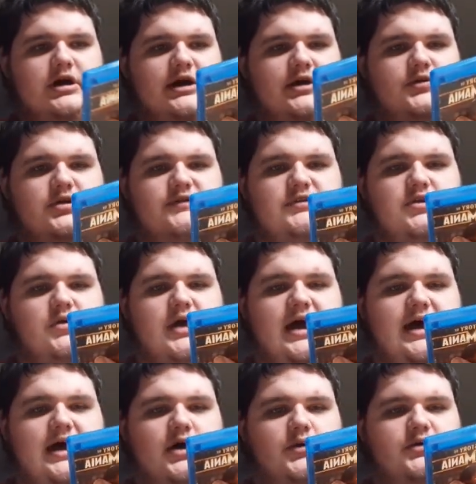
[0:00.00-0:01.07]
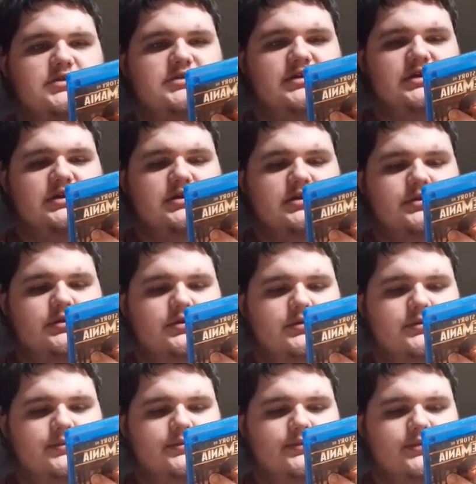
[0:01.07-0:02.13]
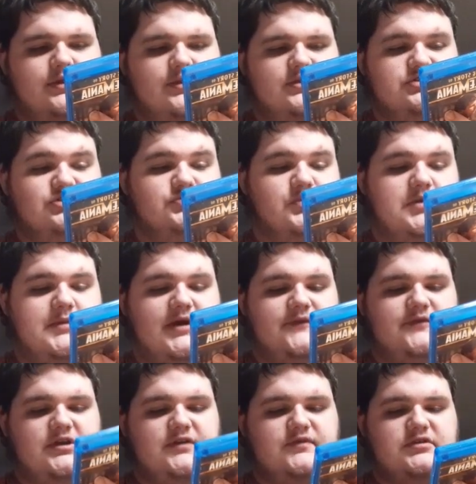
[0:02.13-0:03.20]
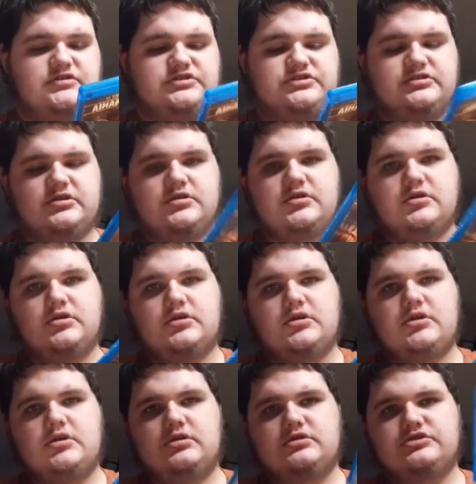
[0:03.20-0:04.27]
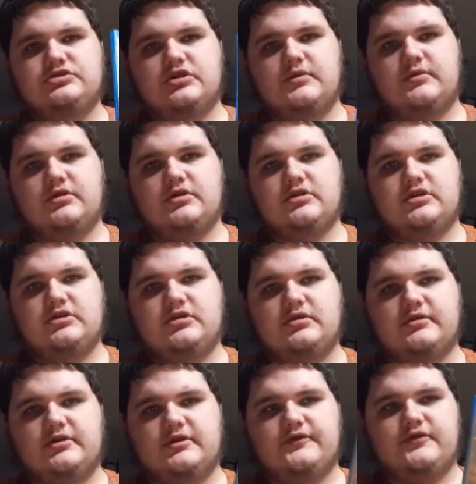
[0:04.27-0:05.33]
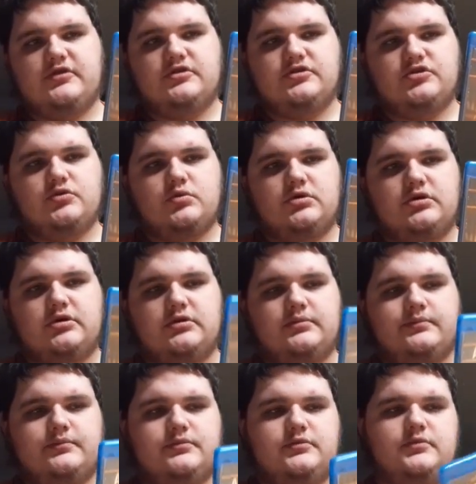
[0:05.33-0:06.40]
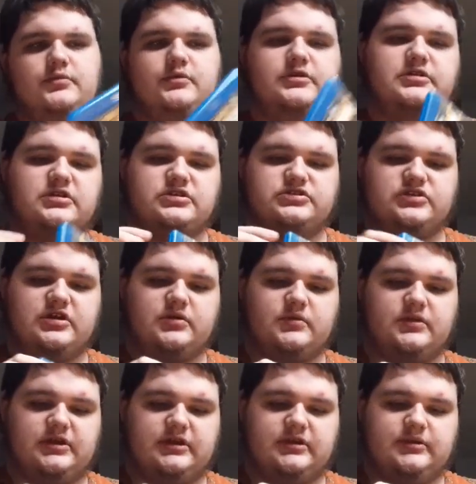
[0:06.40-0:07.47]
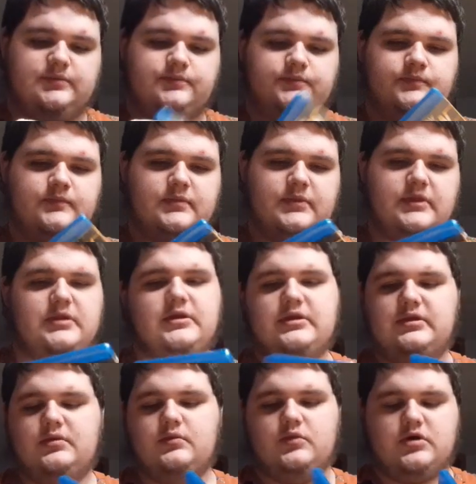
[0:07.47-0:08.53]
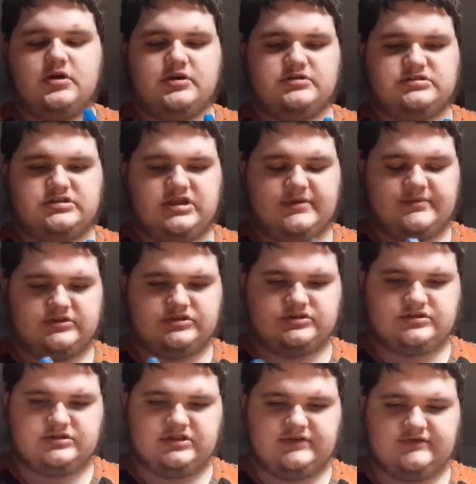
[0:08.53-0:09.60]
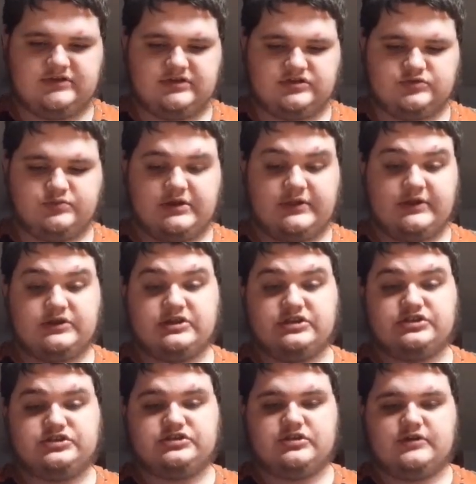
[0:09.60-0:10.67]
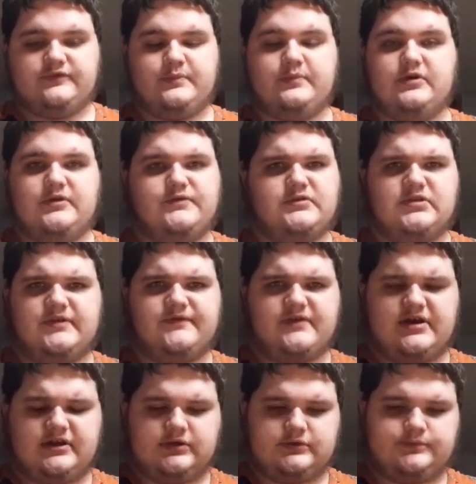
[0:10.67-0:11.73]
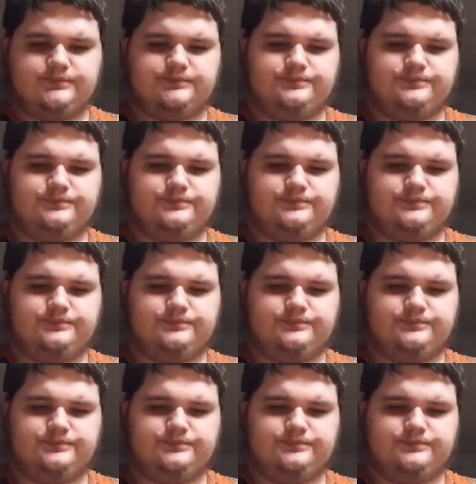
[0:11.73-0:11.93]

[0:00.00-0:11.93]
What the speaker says: I don't even know how it did, but this is one of my favorites. So I'm going to need to look for a new one because I don't like water damaged DVDs. But the discs are perfectly fine.